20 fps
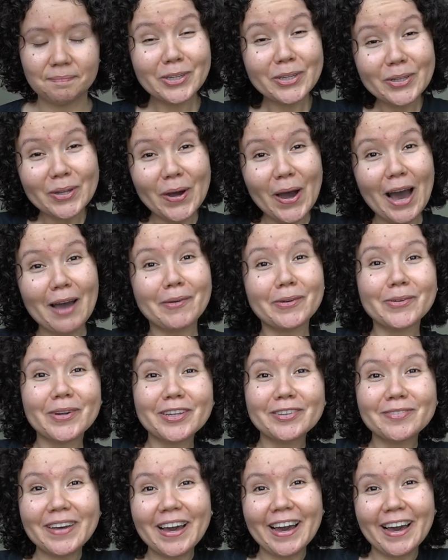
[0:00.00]
You know, I would
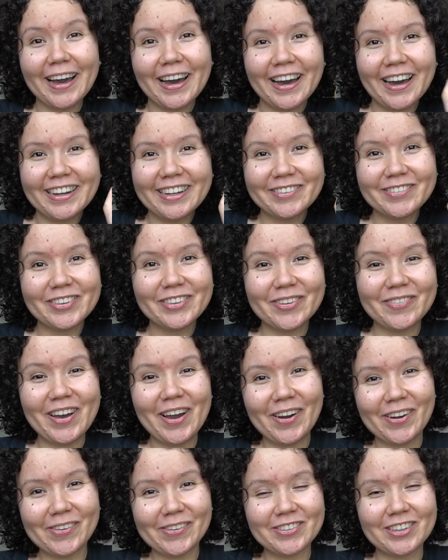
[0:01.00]
raise my hand even though my
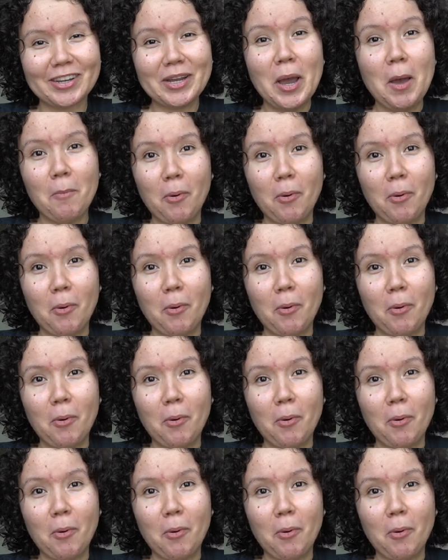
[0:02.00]
heart was like,